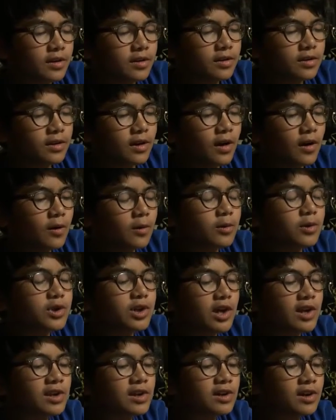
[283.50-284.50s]
So
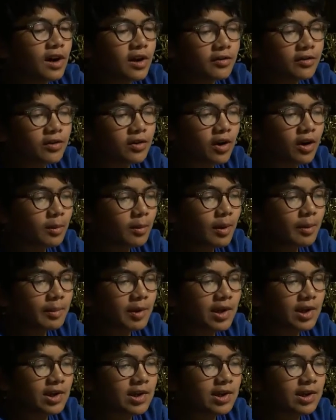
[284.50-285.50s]
just to cover all my
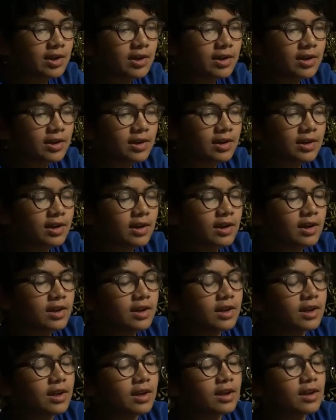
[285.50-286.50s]
bases,
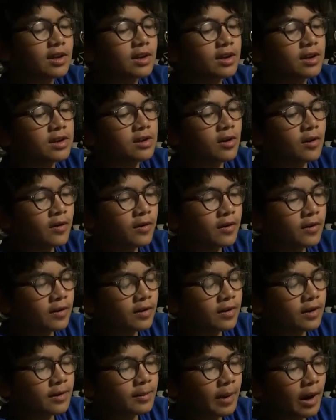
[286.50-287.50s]
the
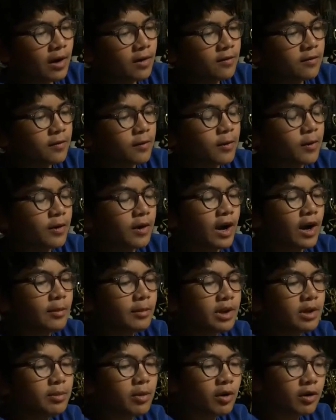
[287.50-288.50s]
start amount for how
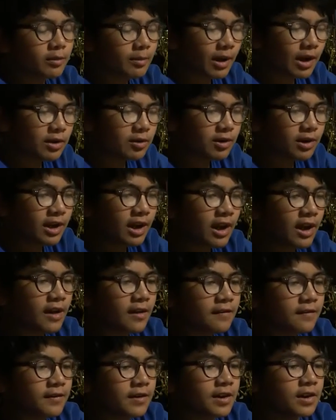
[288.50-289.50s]
many Pokemon you can
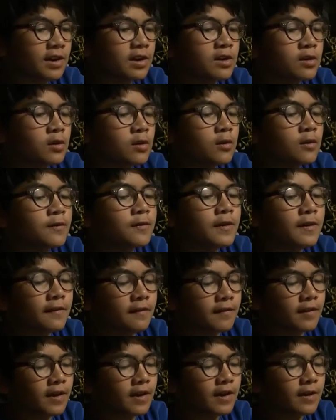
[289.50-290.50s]
have is
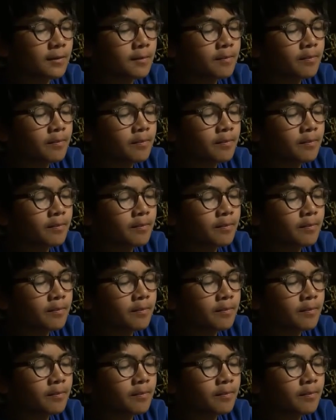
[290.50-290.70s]
250.